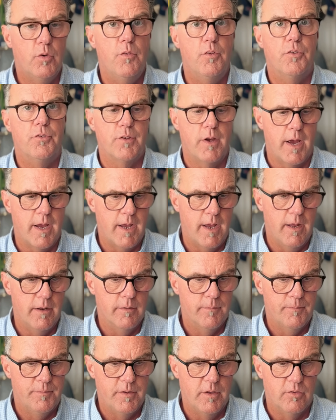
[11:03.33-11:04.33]
through the
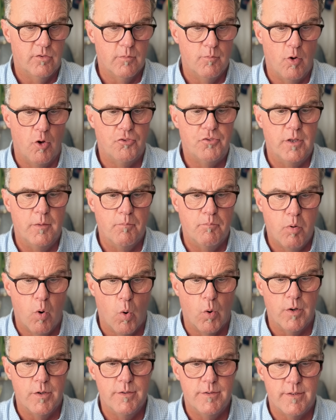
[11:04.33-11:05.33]
Ceyhan is the most
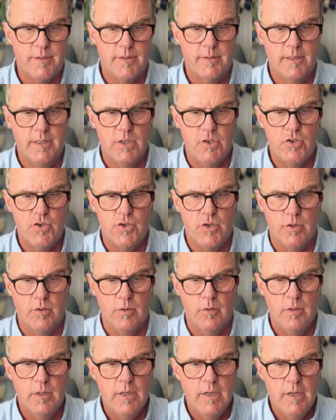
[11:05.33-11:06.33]
important
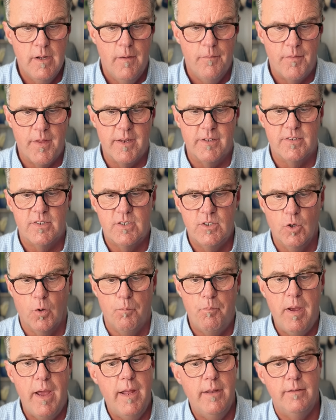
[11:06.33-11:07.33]
issue that is
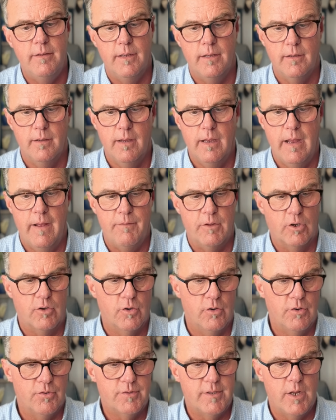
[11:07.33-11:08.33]
still pending, and the
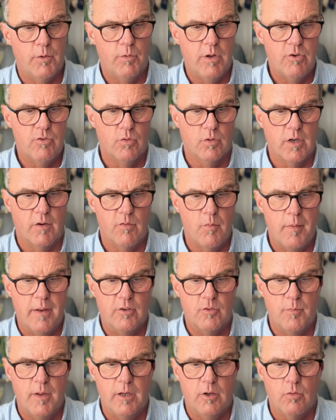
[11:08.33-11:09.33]
Kurdistan regional
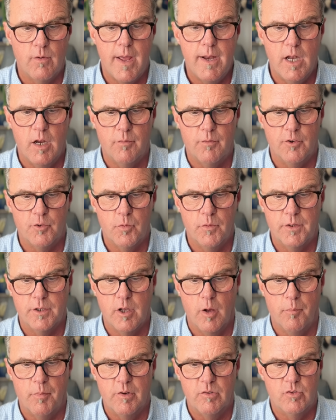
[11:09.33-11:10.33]
government has made great efforts with
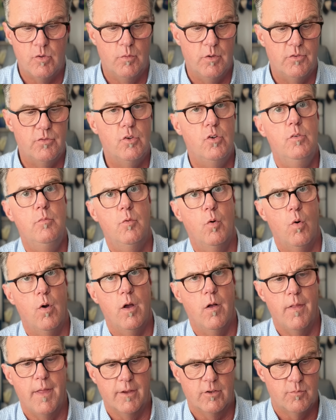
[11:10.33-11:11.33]
the companies to resume
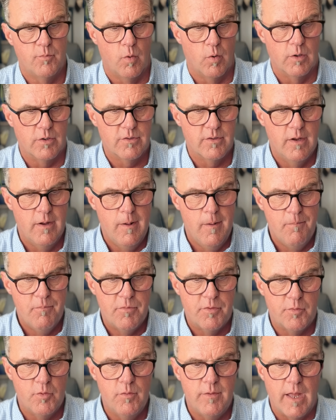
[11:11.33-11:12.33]
oil exports
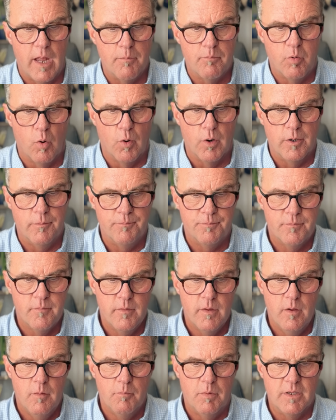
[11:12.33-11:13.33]
through that port,
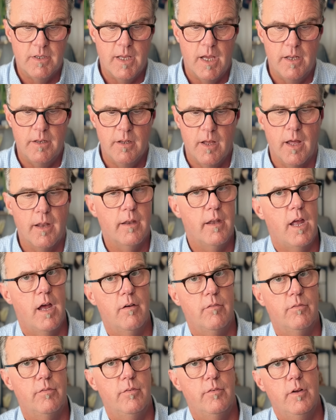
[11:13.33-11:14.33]
but yet not
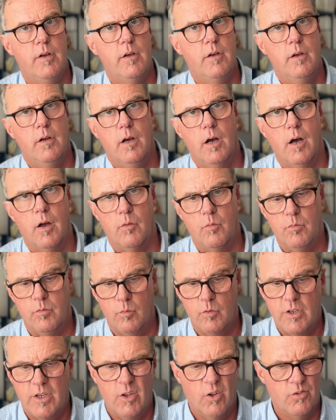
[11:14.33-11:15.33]
have uh,
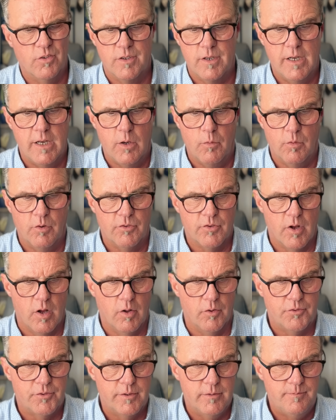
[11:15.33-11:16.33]
yielded any
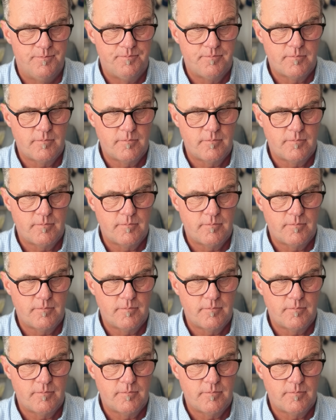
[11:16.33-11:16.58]
results.